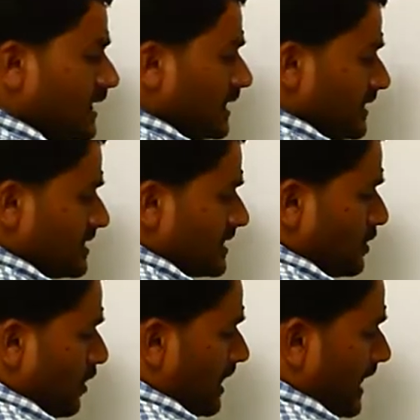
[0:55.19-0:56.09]
This is
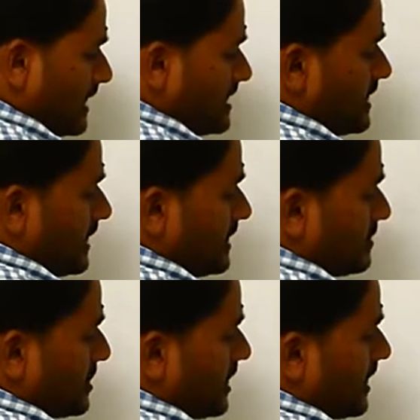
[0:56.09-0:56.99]
called as
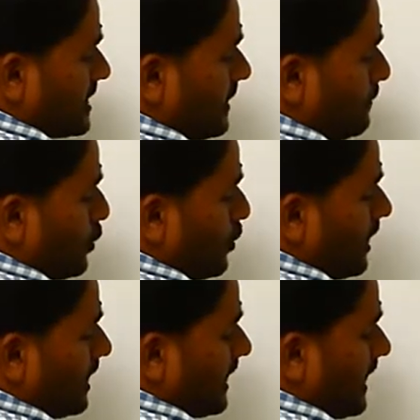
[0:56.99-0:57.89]

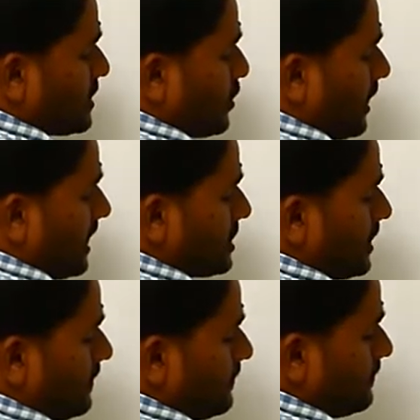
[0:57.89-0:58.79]
reciprocal
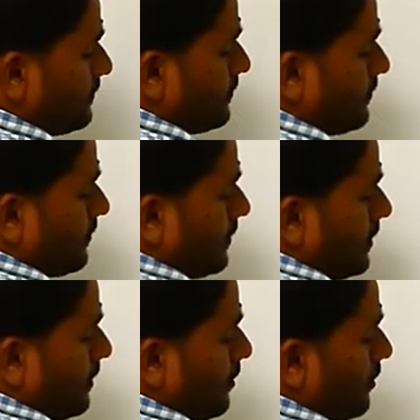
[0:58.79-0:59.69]
translocation.
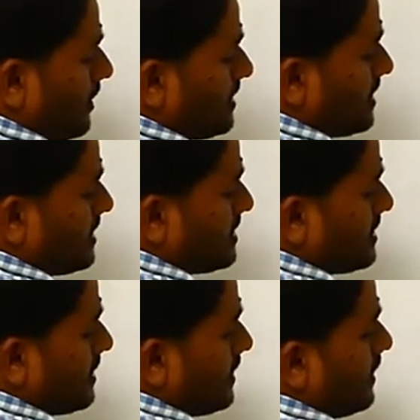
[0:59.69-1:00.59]
What is
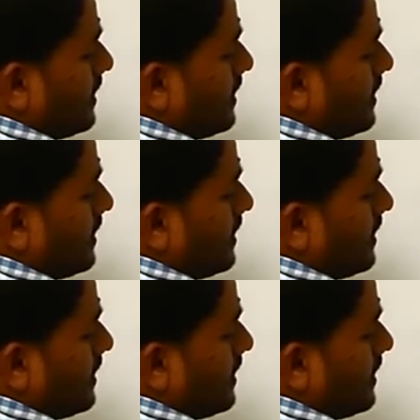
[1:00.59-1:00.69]
this?